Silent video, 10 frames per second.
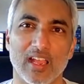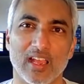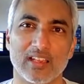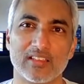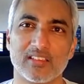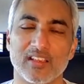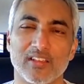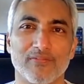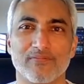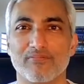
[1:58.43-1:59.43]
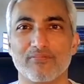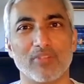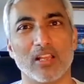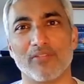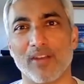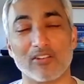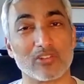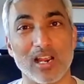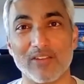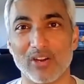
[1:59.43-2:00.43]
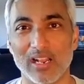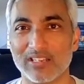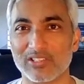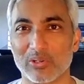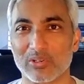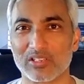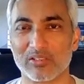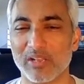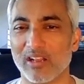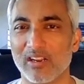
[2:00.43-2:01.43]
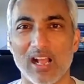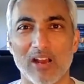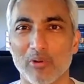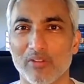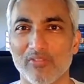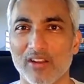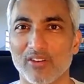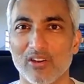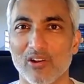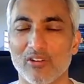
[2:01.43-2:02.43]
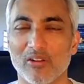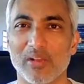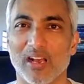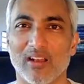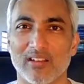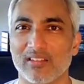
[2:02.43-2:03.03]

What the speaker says: And if our driver hadn't told us about it, I would have never known about